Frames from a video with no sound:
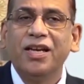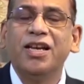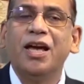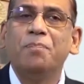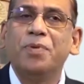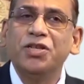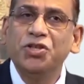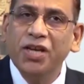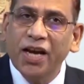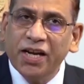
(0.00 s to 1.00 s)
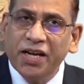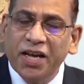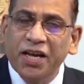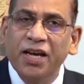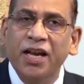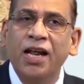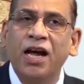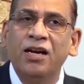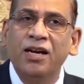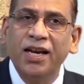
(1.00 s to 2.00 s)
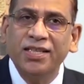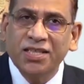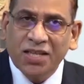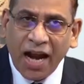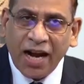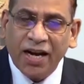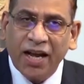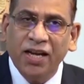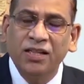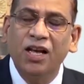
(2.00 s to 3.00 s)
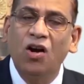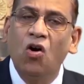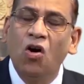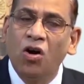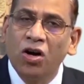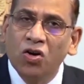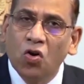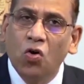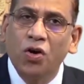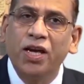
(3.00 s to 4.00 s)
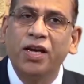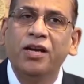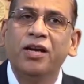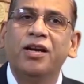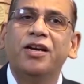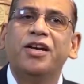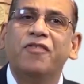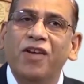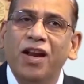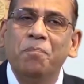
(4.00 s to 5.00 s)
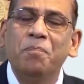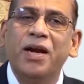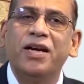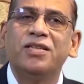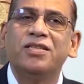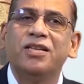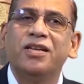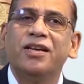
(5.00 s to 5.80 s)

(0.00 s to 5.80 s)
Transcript: in appreciating and understanding the ongoing developments